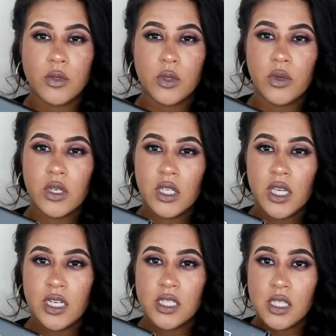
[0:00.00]
So we're gonna
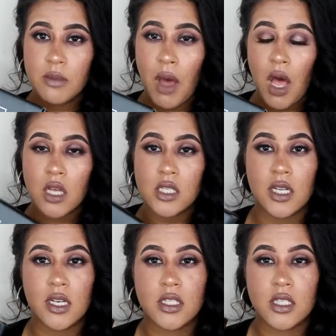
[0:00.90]
get into the box,
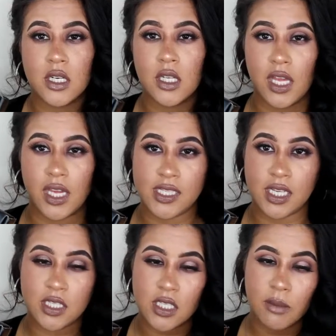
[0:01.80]
and it's gonna, like I
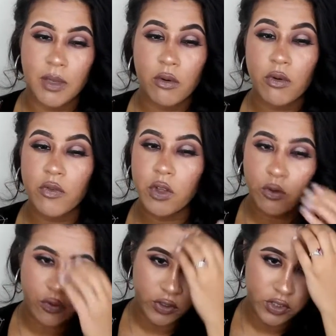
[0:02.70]
said, it's gonna be a
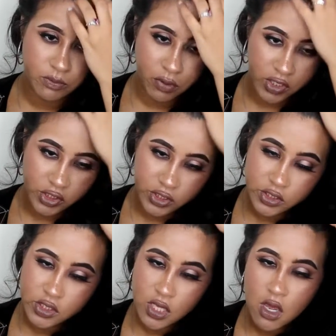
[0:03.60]
review, first
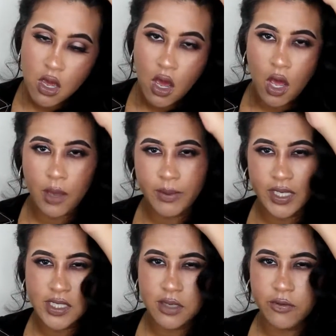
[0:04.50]
impressions. And
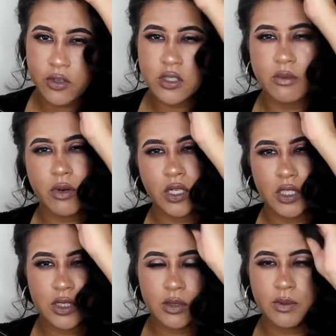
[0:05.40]
I say first
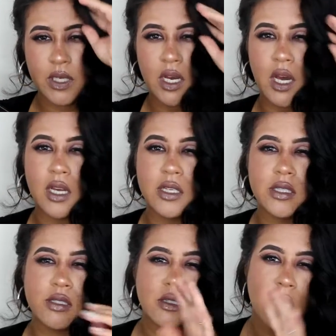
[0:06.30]
impressions
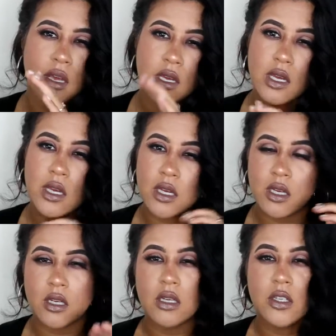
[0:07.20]
because
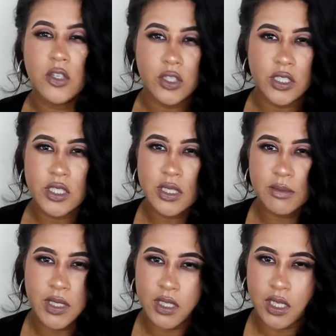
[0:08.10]
you're gonna see
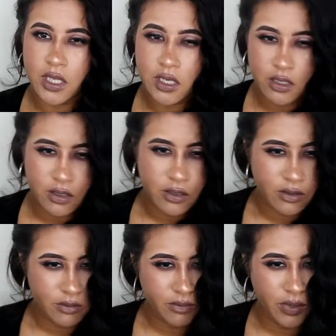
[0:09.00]
me like
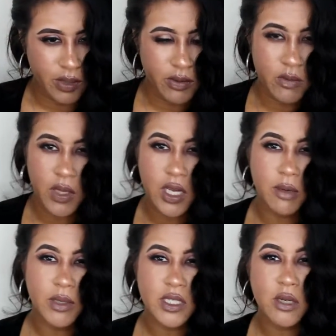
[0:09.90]
play with my
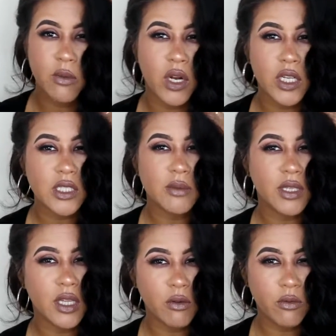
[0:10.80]
hair, because I want it to
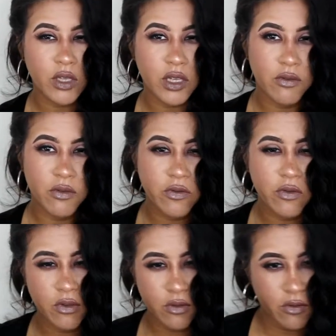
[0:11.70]
be like really
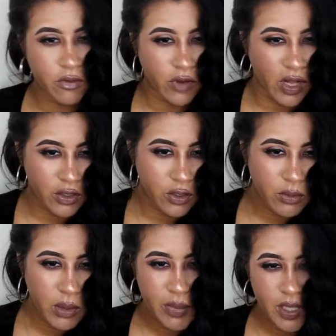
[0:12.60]

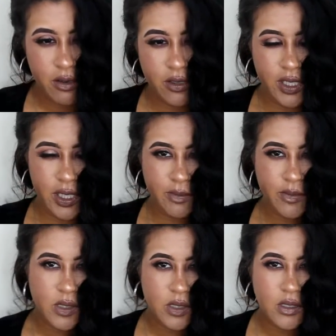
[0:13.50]
volume up here and it
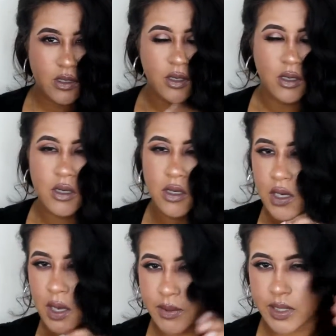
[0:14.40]
keeps
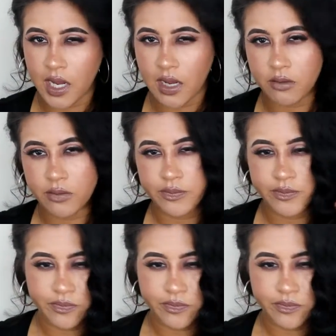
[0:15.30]
coming down.